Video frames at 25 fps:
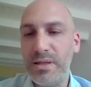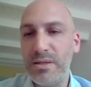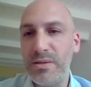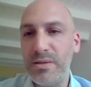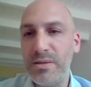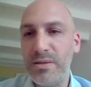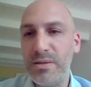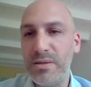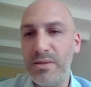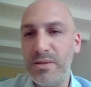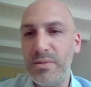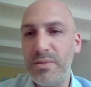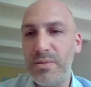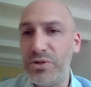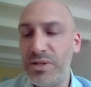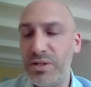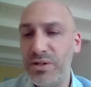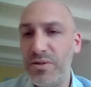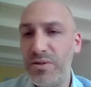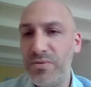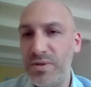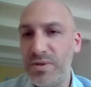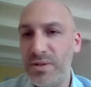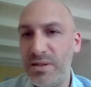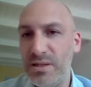majority
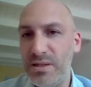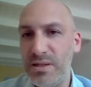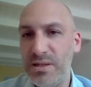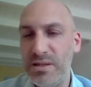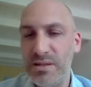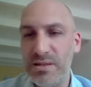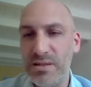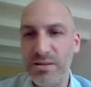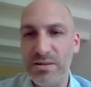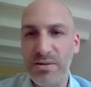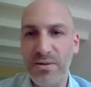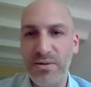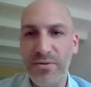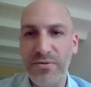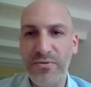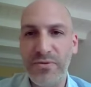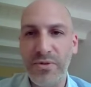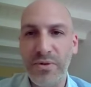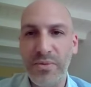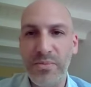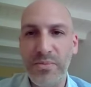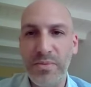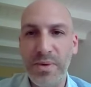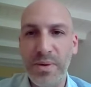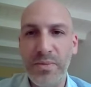of cities
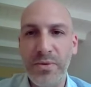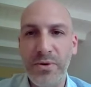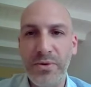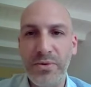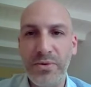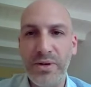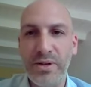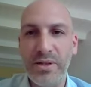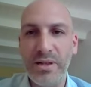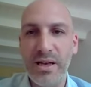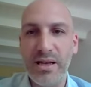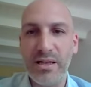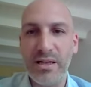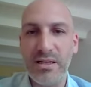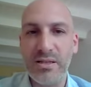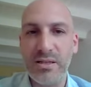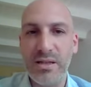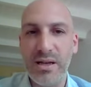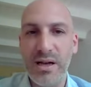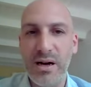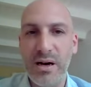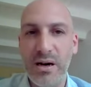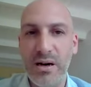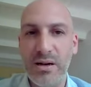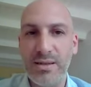from memory that
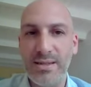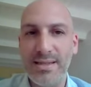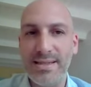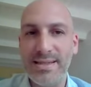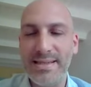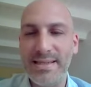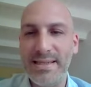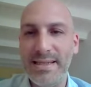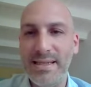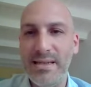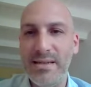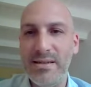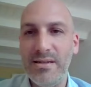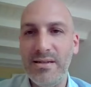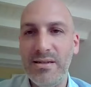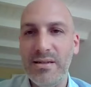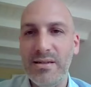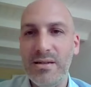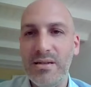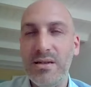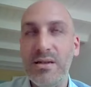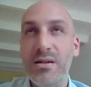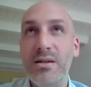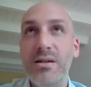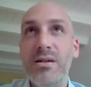are still
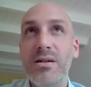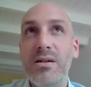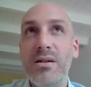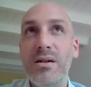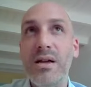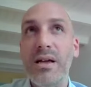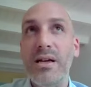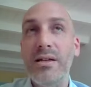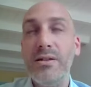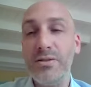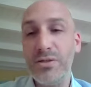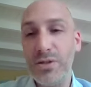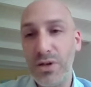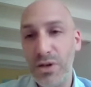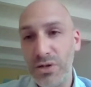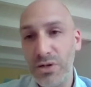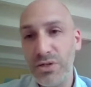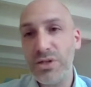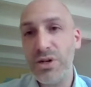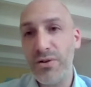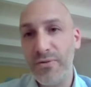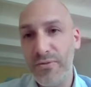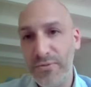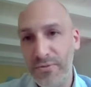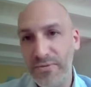in
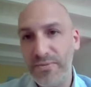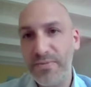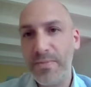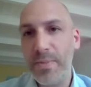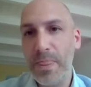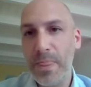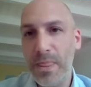search of